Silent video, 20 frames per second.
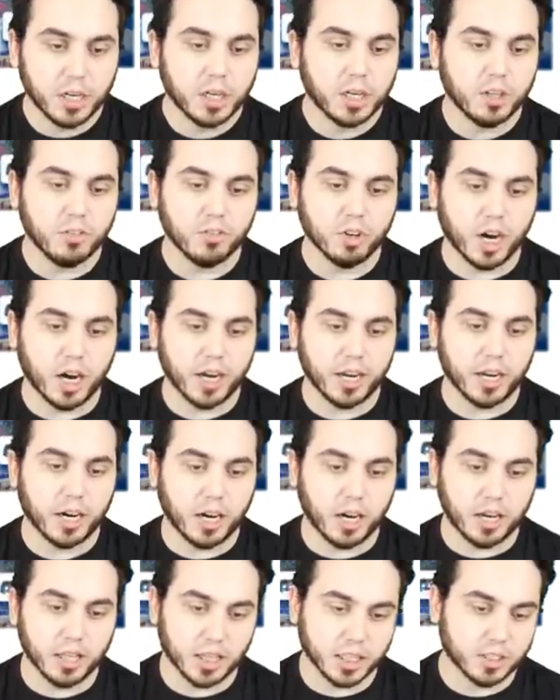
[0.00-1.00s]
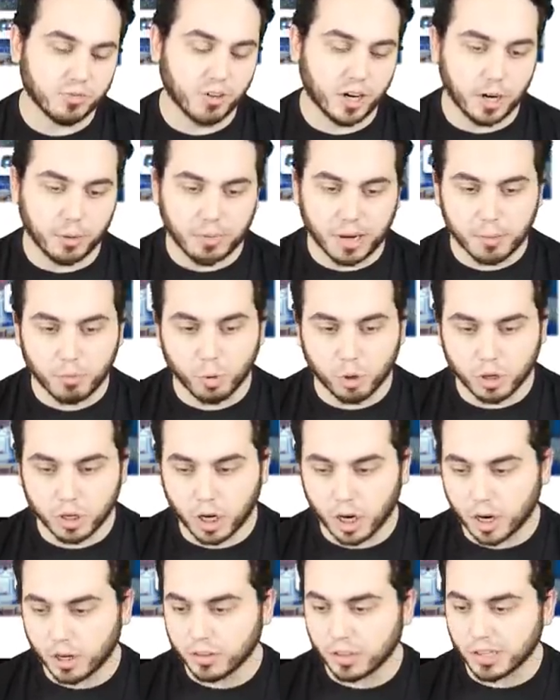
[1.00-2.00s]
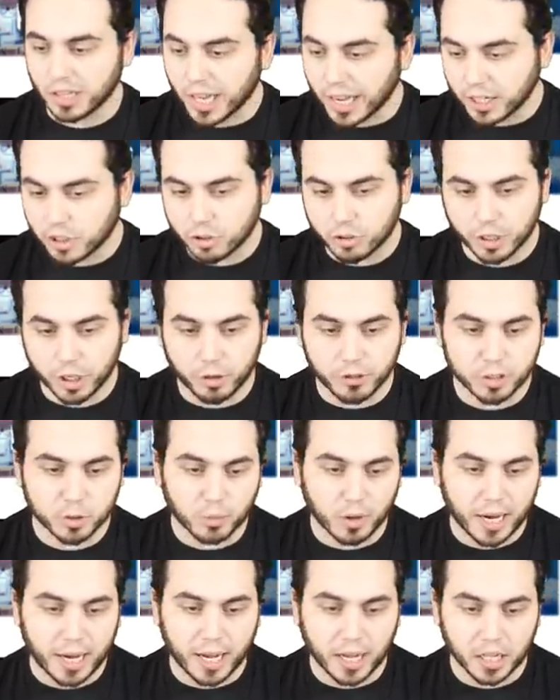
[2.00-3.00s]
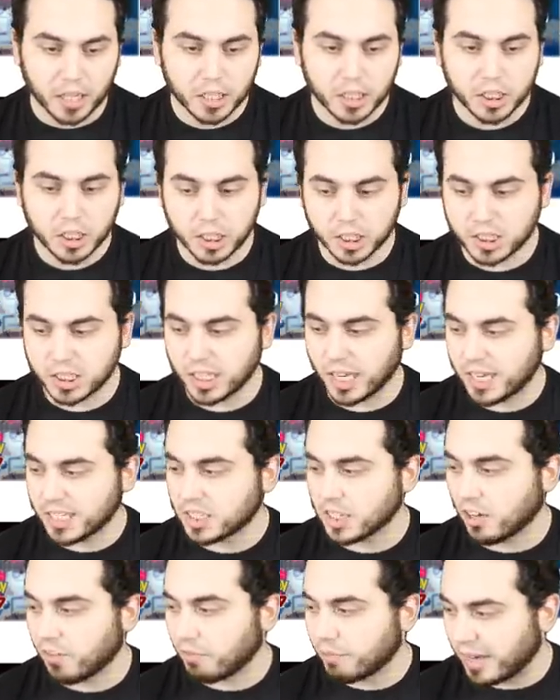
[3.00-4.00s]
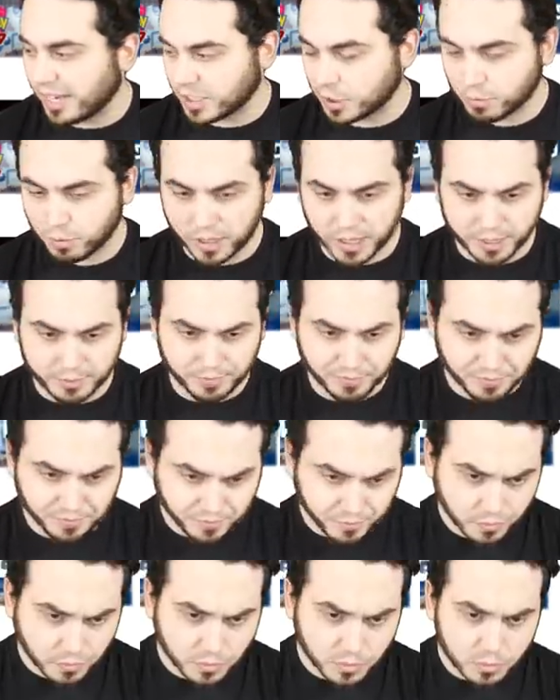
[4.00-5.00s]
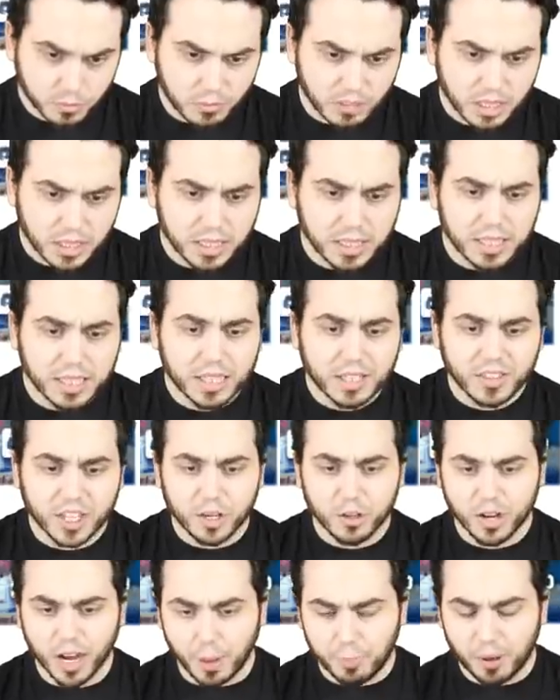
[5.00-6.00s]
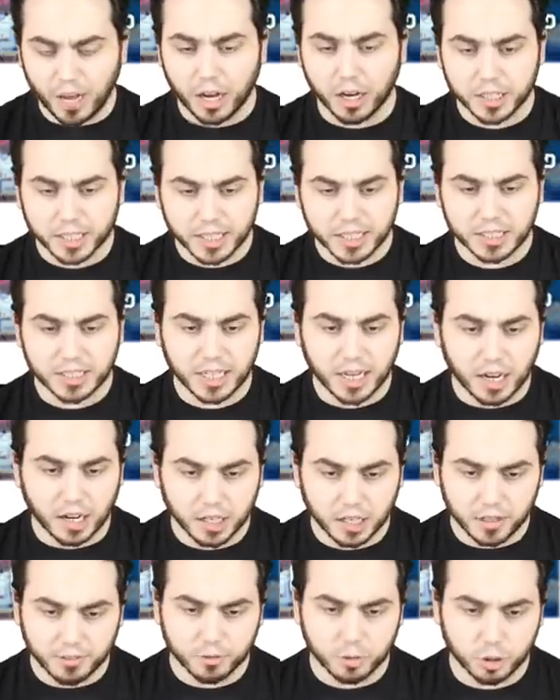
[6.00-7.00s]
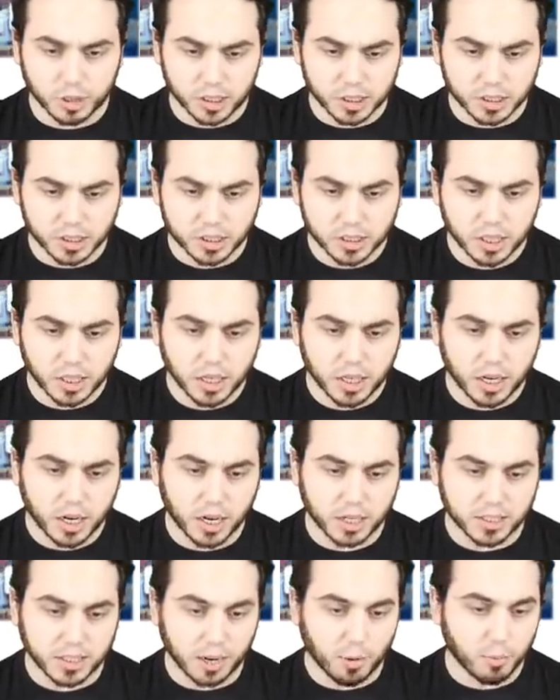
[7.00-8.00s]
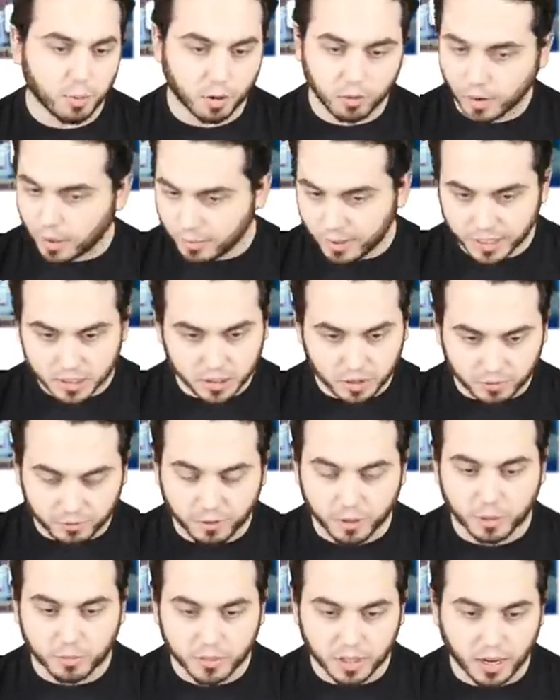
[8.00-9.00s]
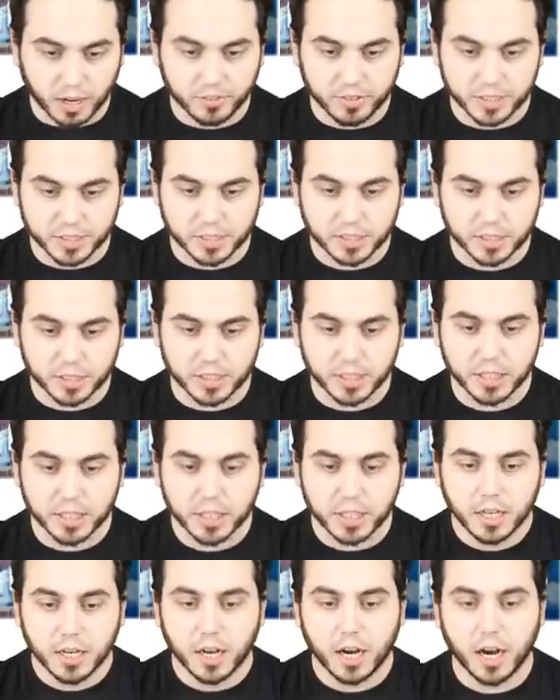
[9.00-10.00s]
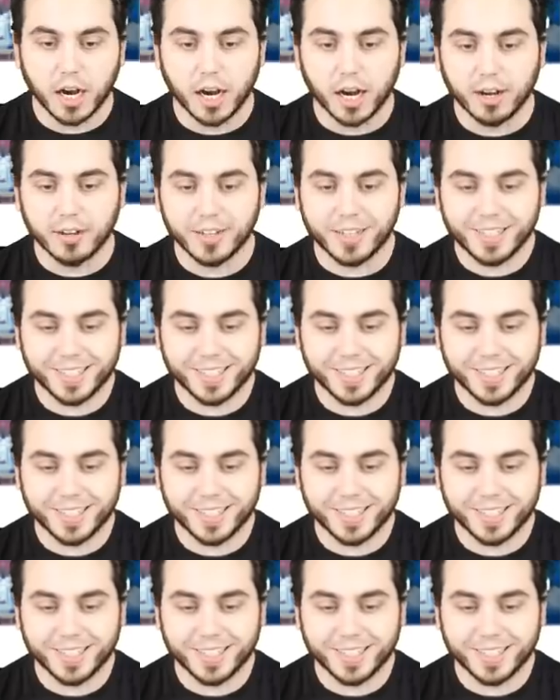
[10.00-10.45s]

You've got uh, Electivire, Magmortar, the Lake Trio as well. Uxie, Azelf, Mesprit. Then you got Palkia, Dialga, of course. Uh, Don Pro Remakes confirmed, obviously. Uh,